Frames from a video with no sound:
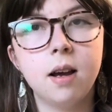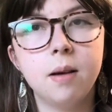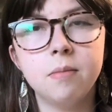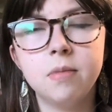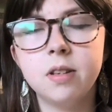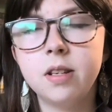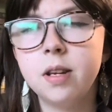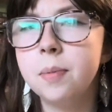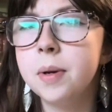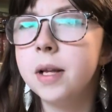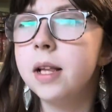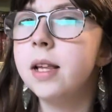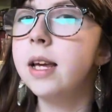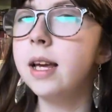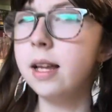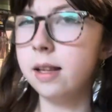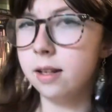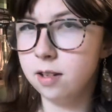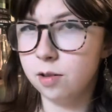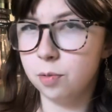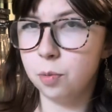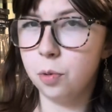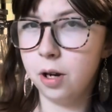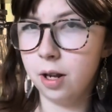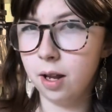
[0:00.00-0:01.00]
Typically at
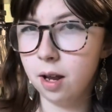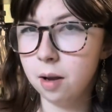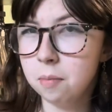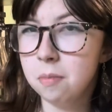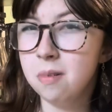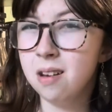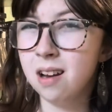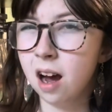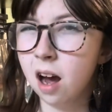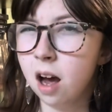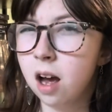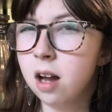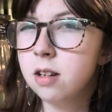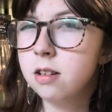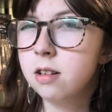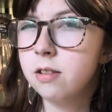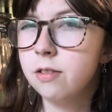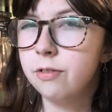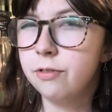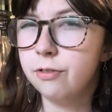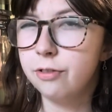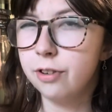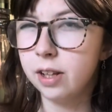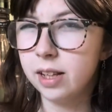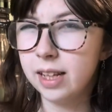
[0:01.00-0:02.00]
this point I'm not
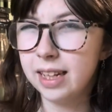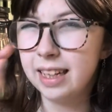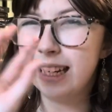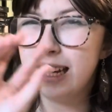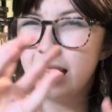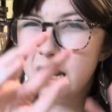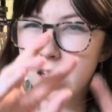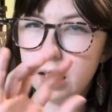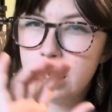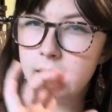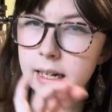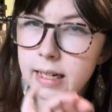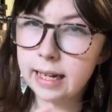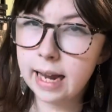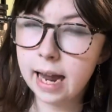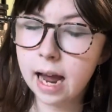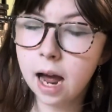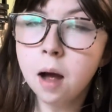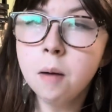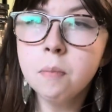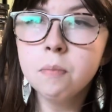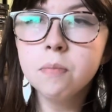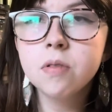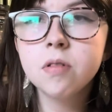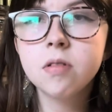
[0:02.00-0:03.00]
filling in
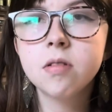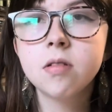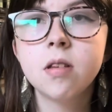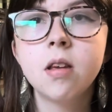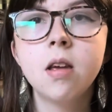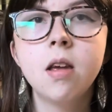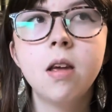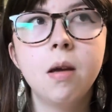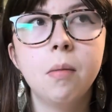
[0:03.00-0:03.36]
gaps,